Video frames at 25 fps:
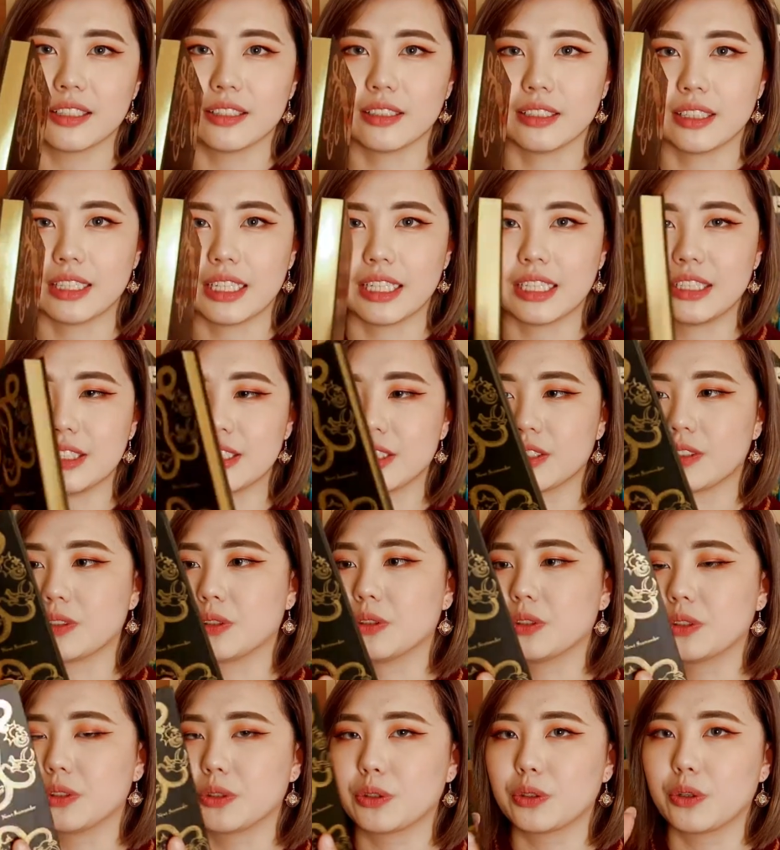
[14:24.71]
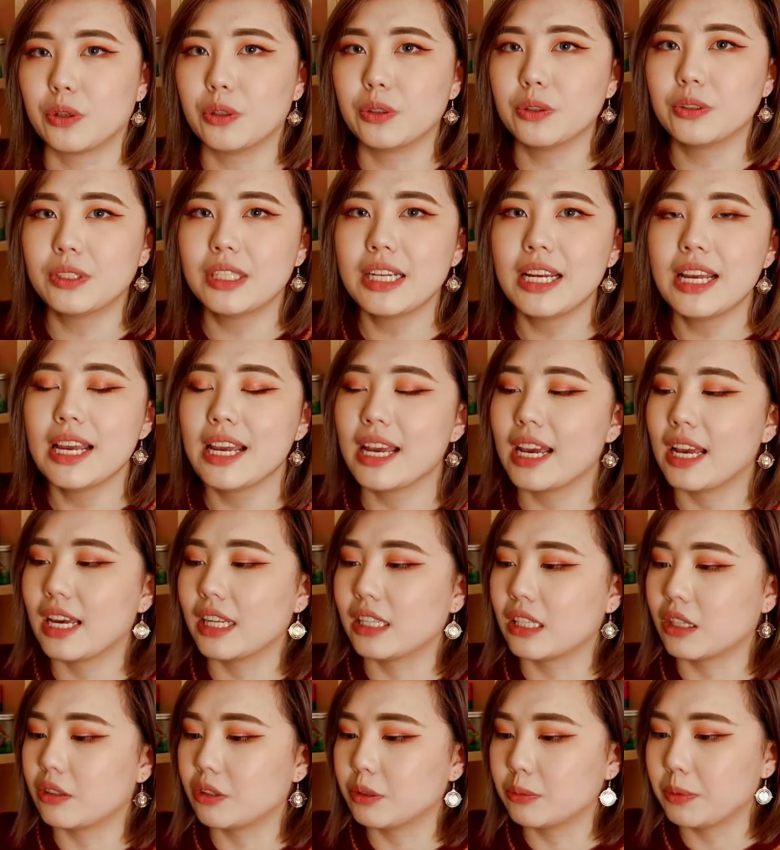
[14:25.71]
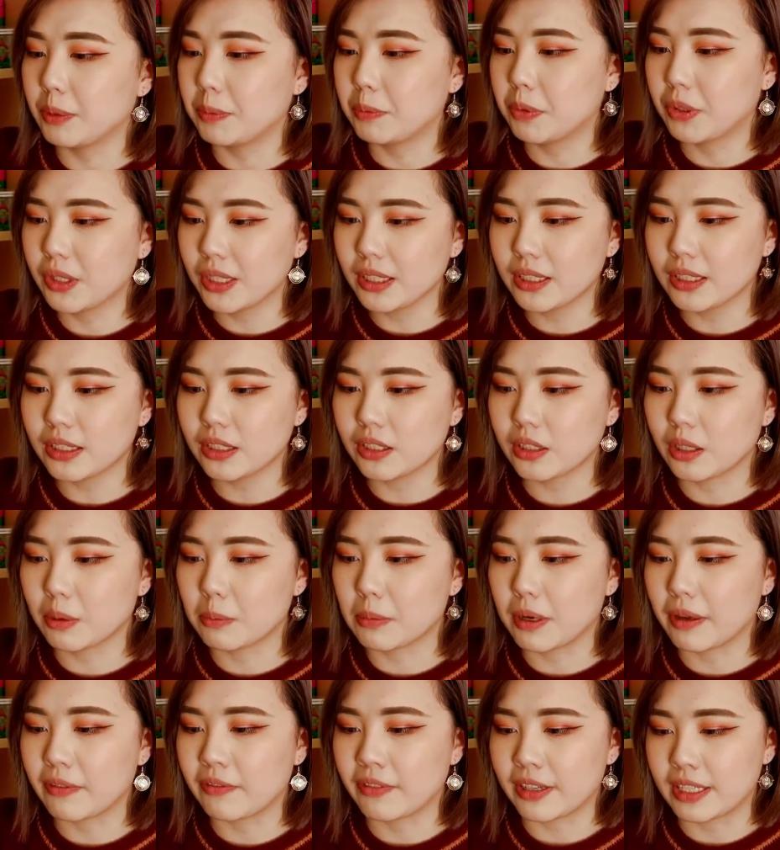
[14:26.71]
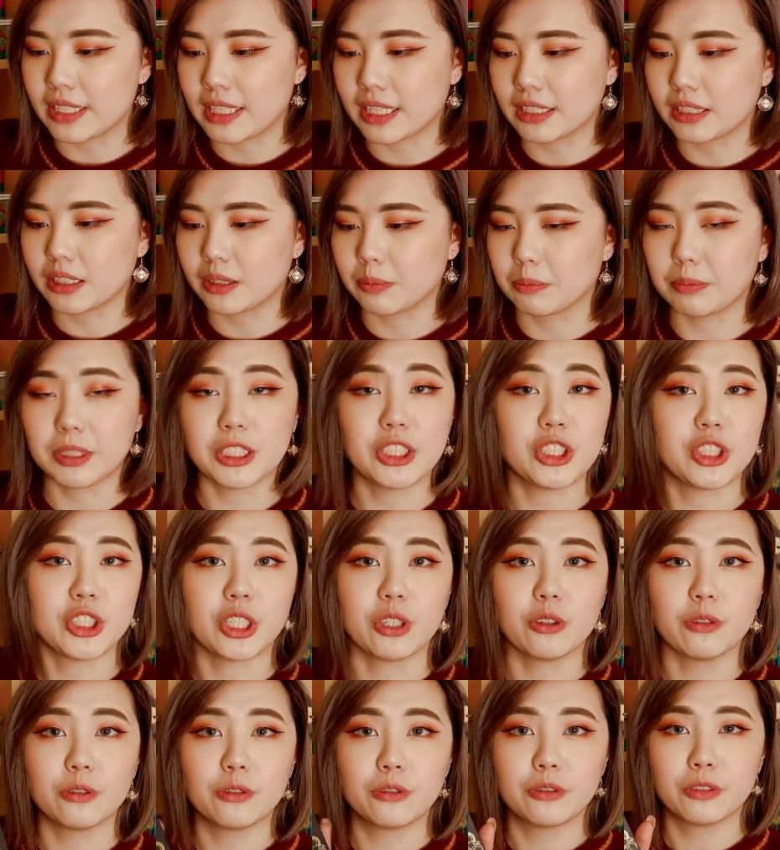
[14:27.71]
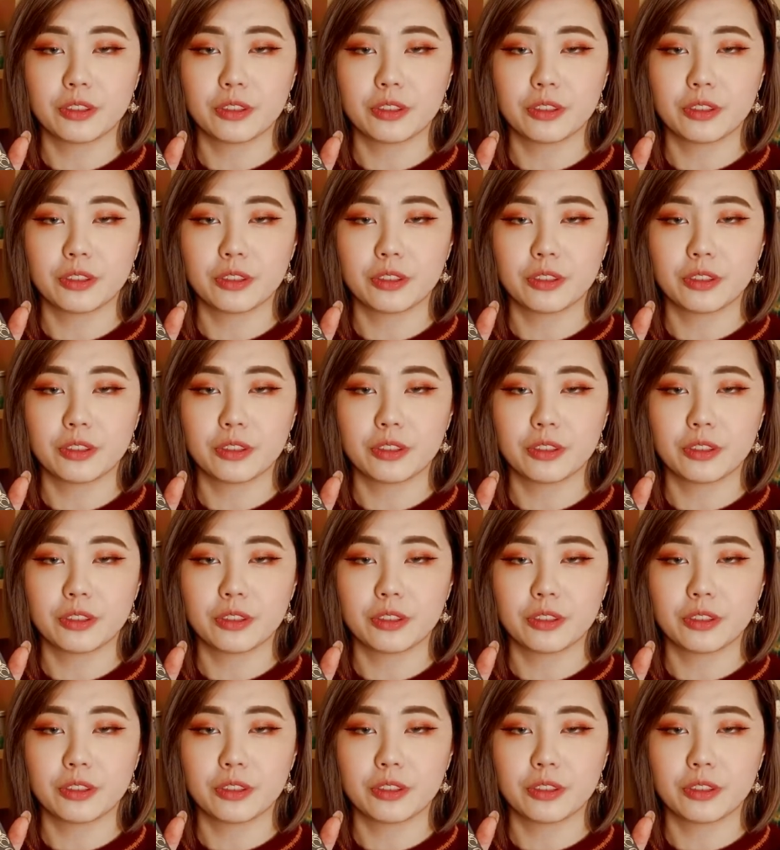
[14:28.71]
The edge is also gold, and I will be putting this on my Fantastic Beasts shelf.